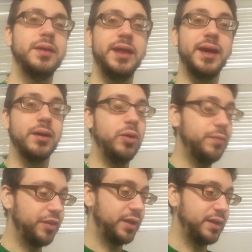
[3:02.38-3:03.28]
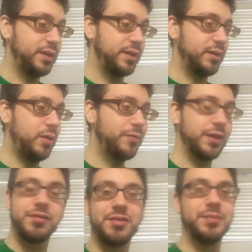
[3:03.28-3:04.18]
yeah, hopefully
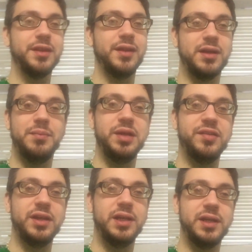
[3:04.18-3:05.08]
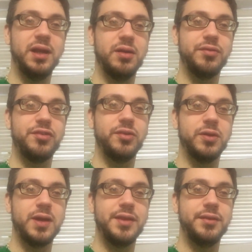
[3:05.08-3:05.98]
it's something that can be taken care of
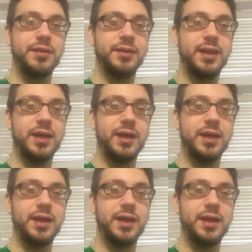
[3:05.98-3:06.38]
sooner rather than